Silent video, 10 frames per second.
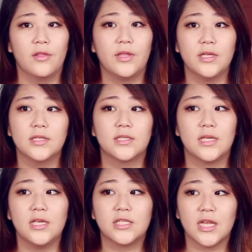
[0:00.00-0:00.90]
these
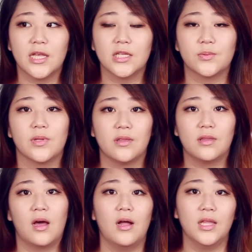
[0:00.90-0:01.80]
keychains with
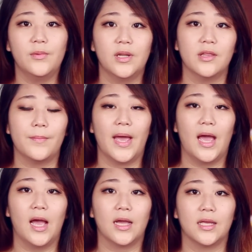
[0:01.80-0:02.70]
Hollywood on the
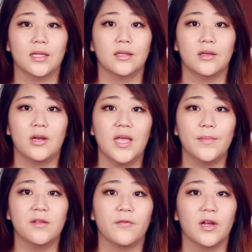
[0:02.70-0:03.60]
back and your name
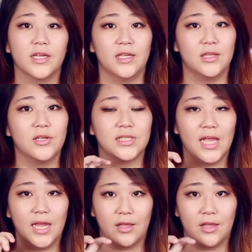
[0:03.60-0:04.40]
in the front, and it looks like